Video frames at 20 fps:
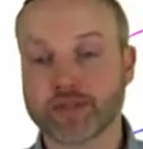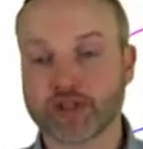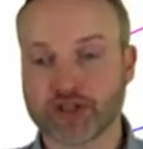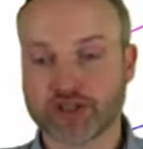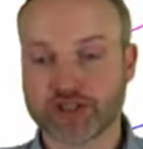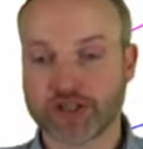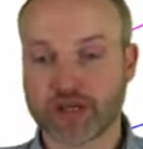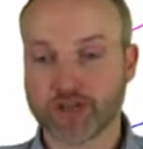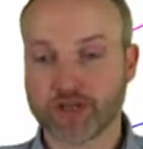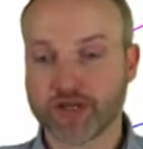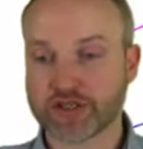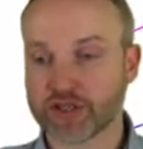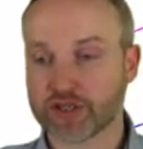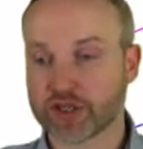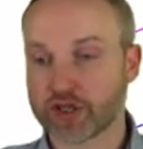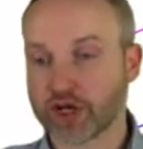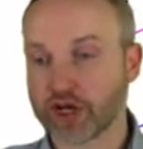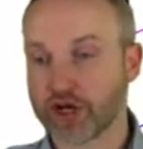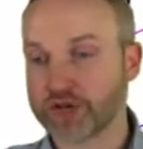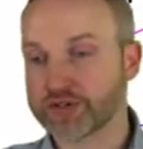So just coming into
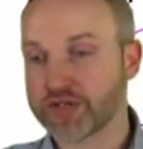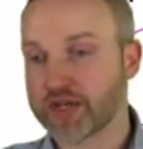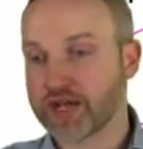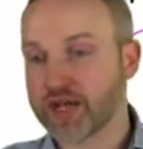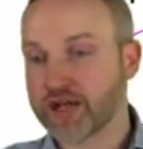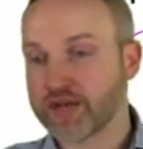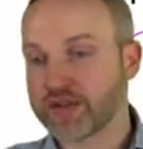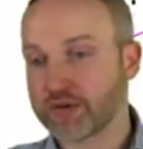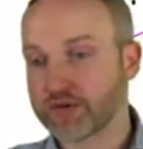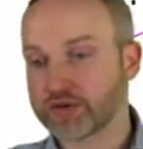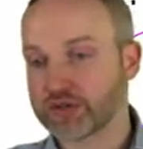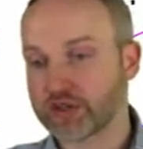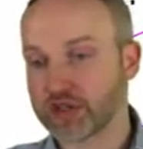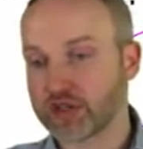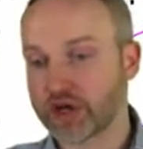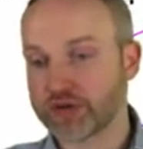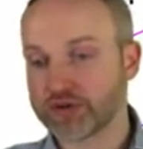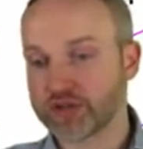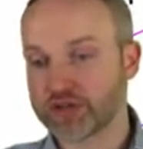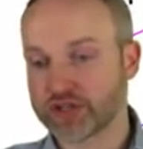the close, that was the
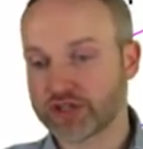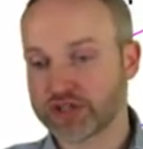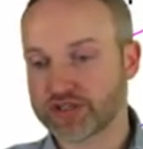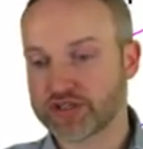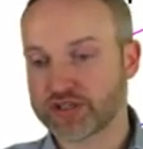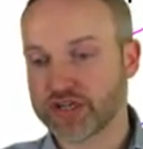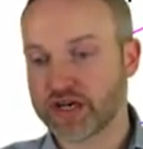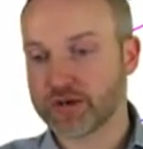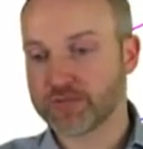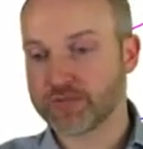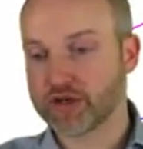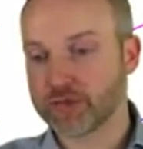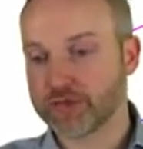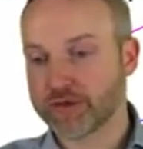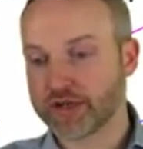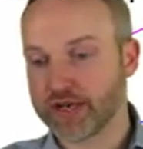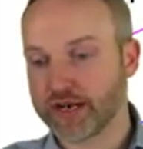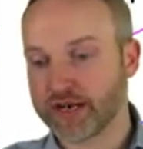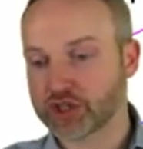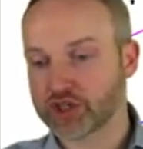close just a little
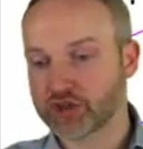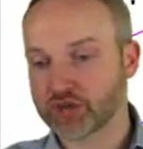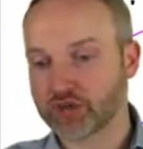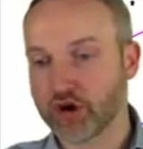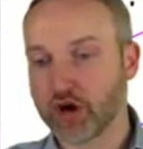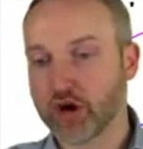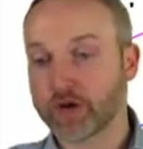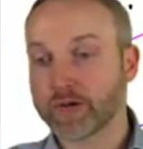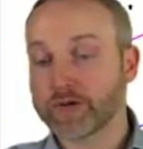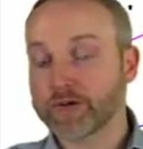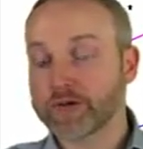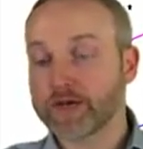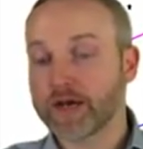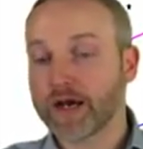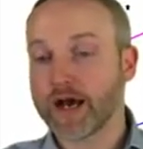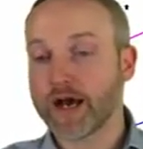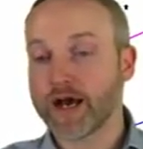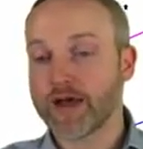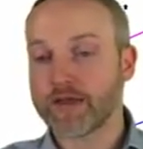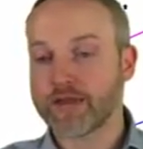bit later on
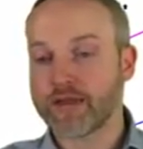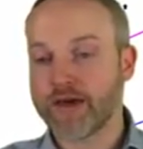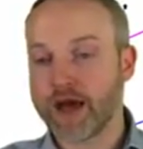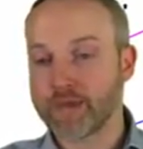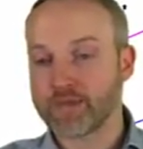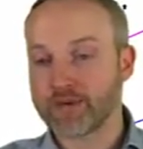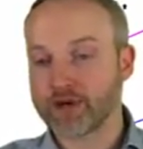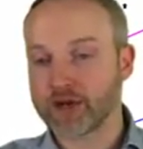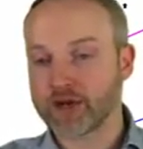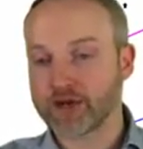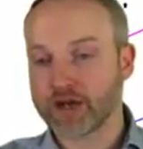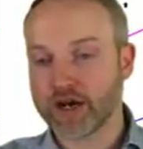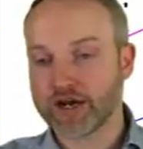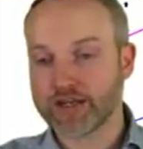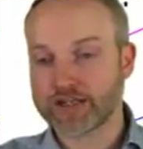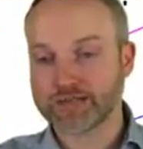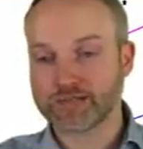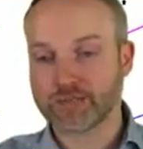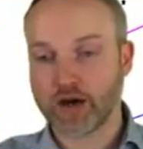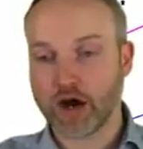there, but a
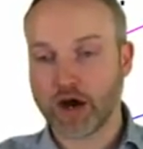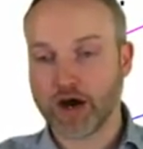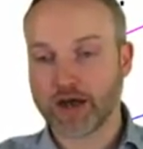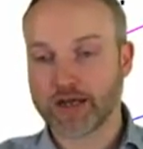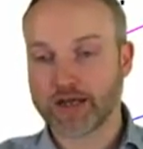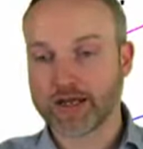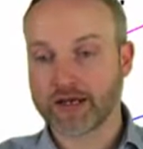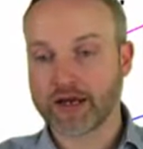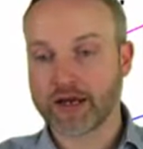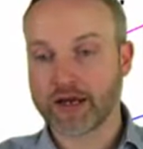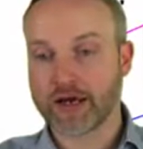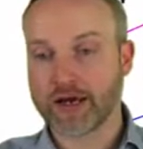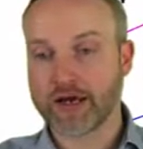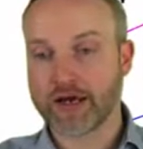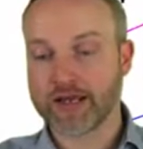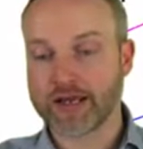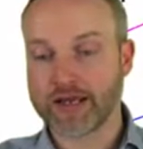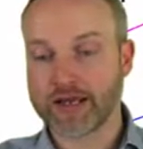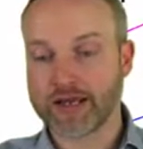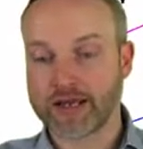nice buy
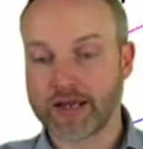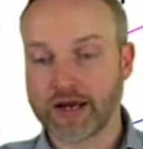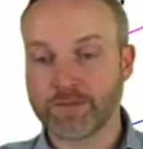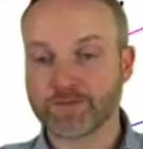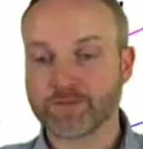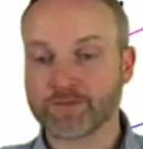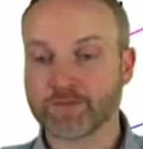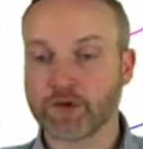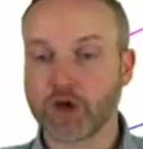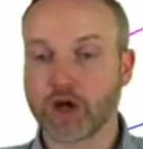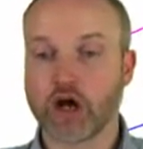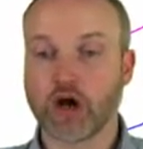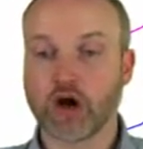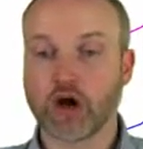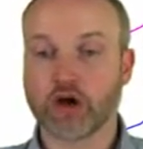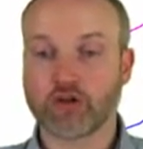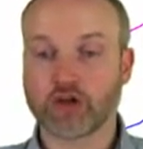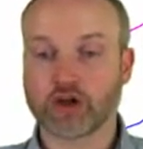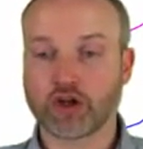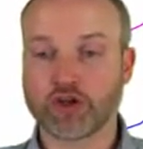here
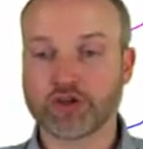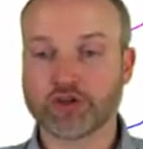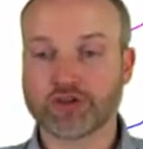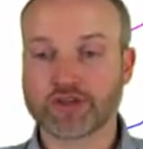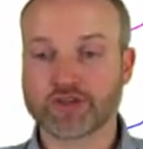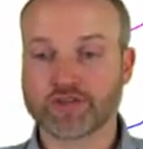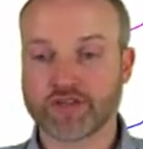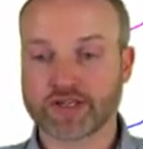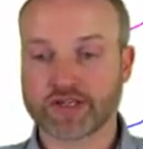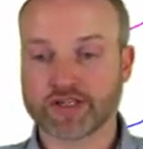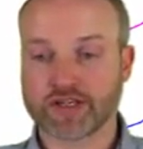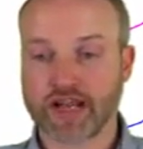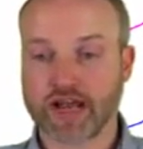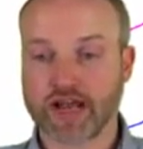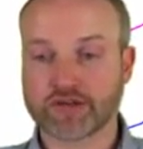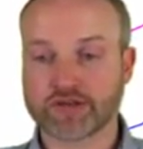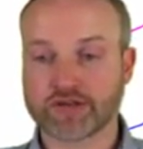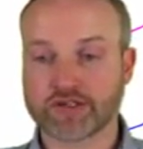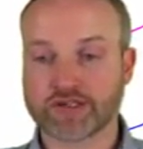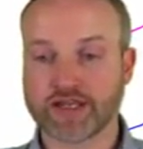on the close of this
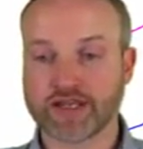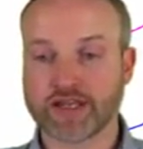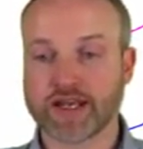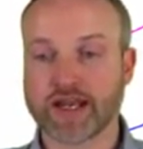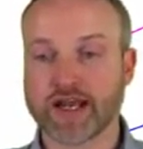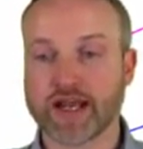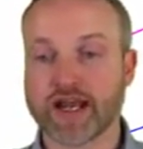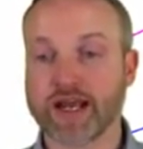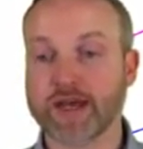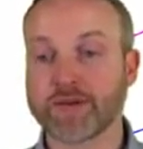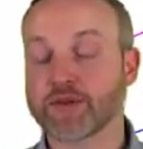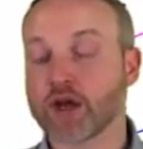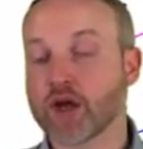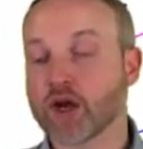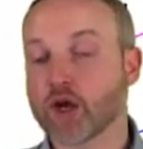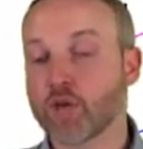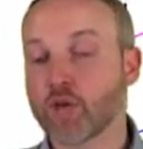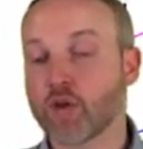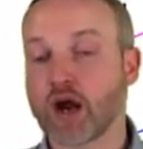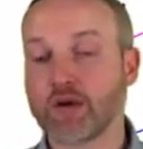candlestick here.
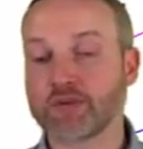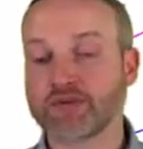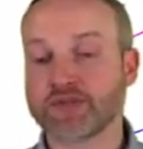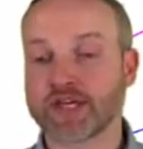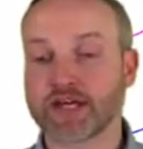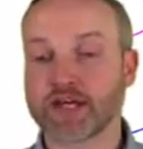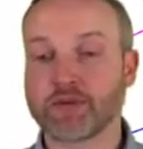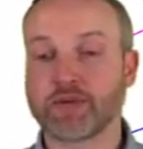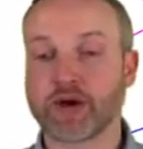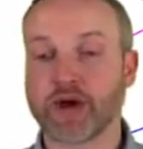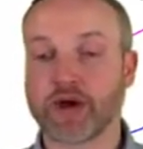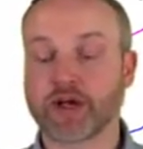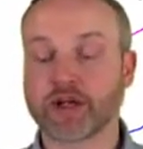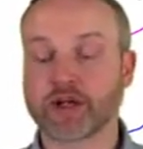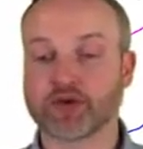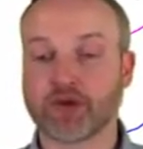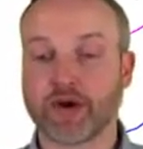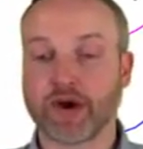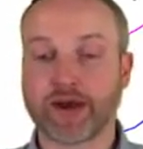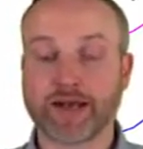Why was that a buy
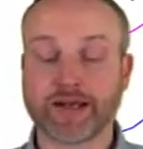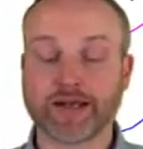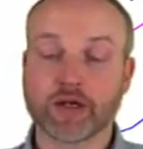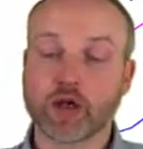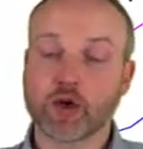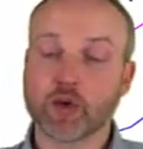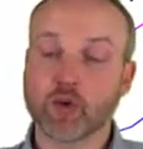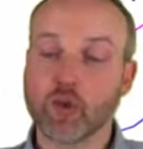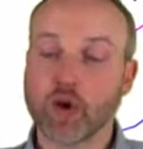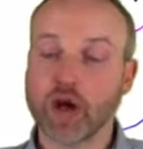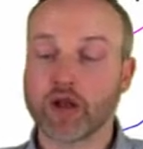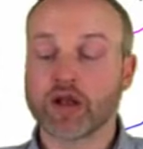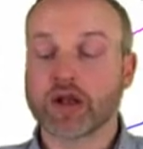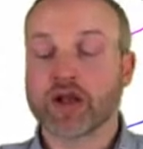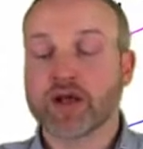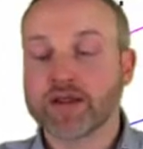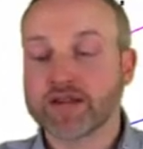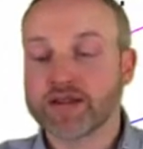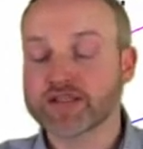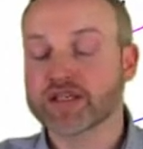trade?
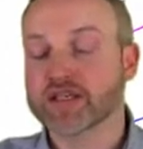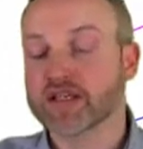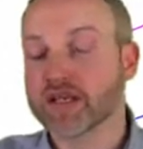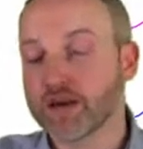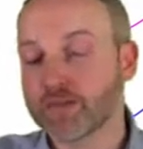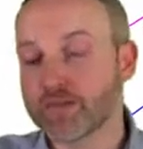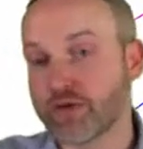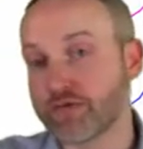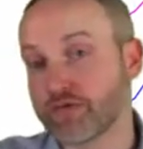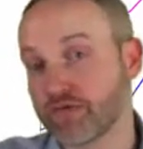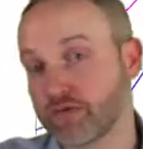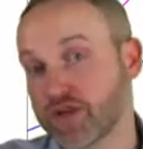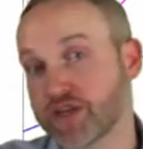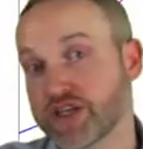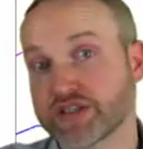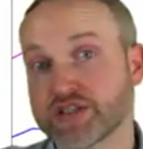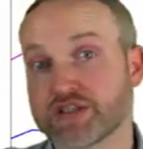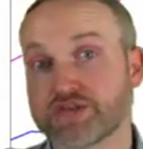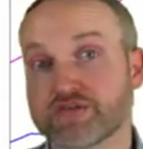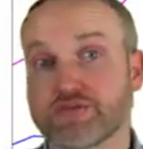Well, there's a number of
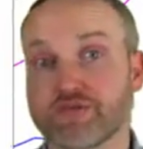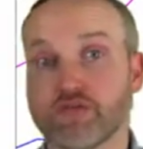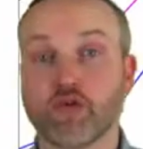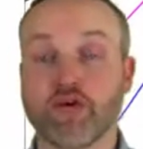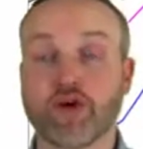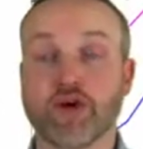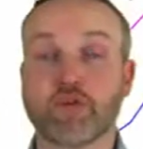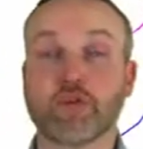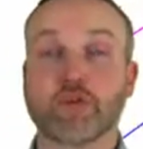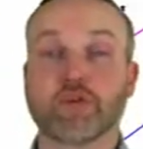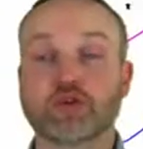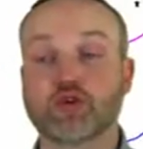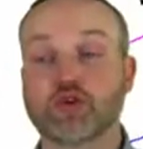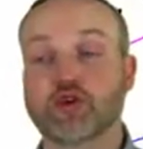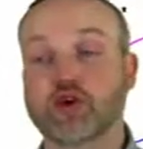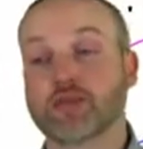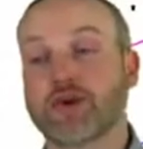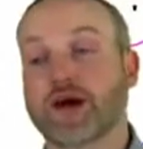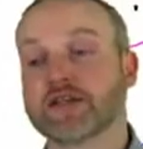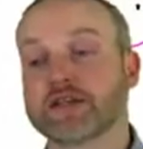reasons for it. When we
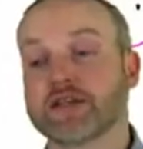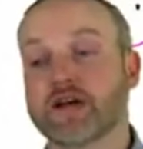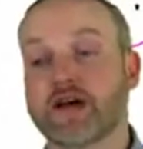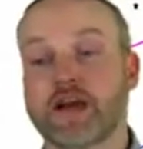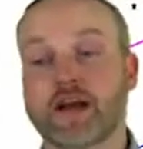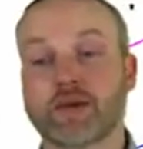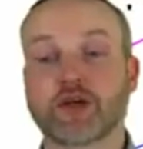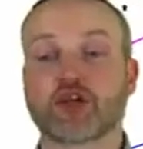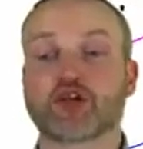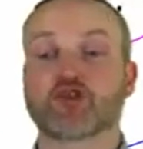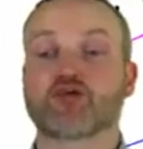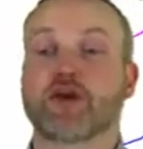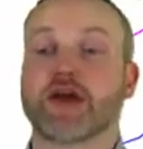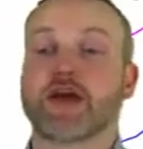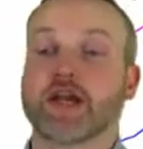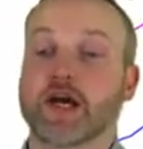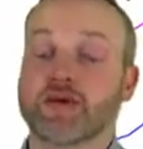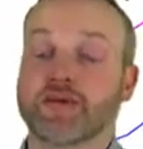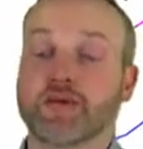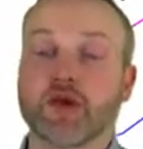talk about Dynamic
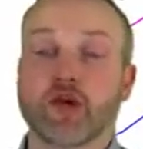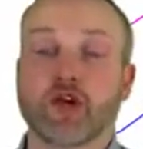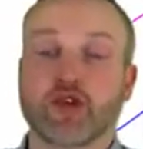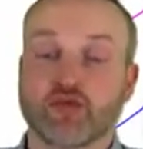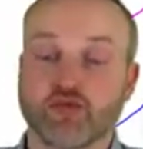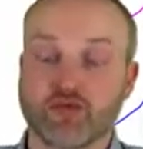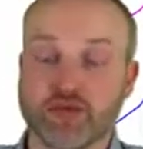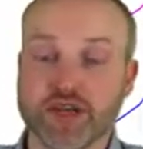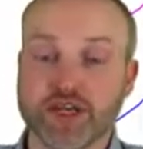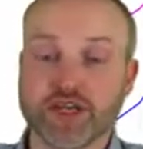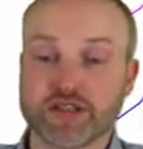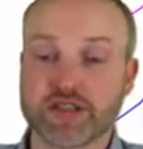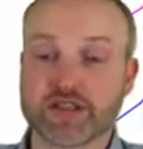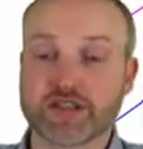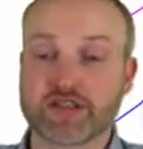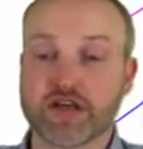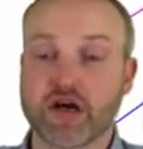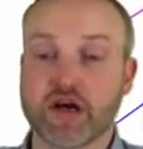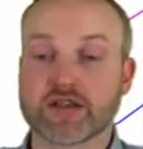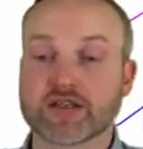Trader, the
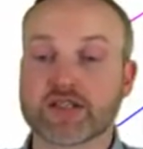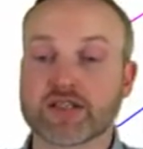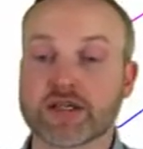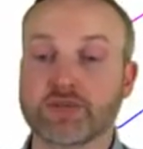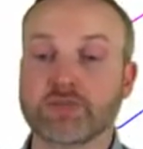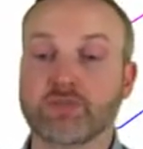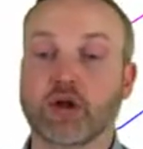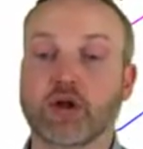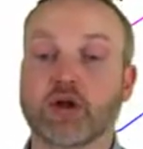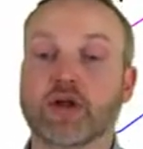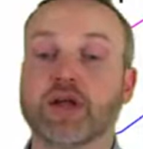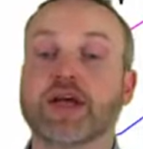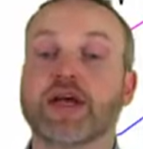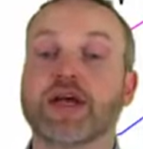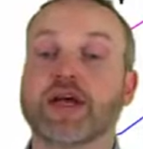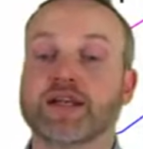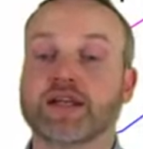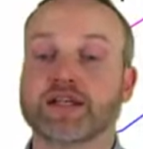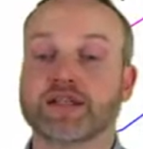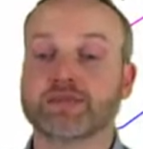reasons are simple.
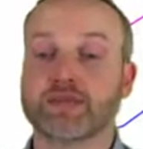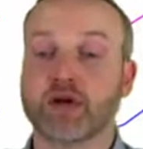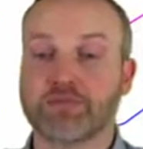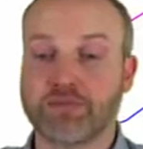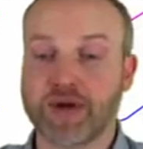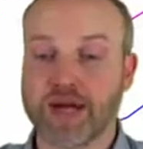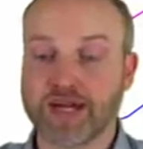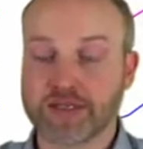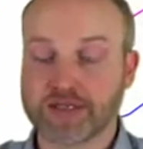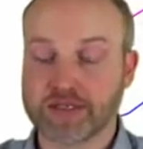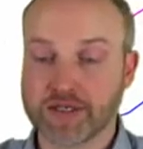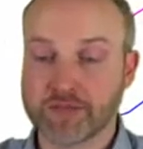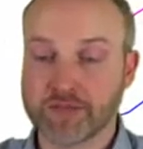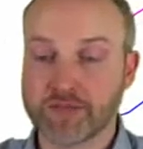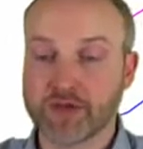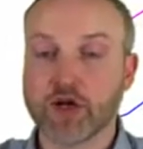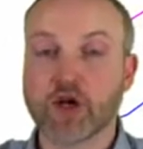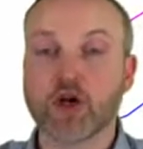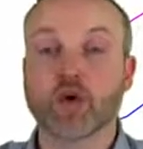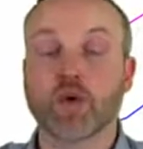It is momentum.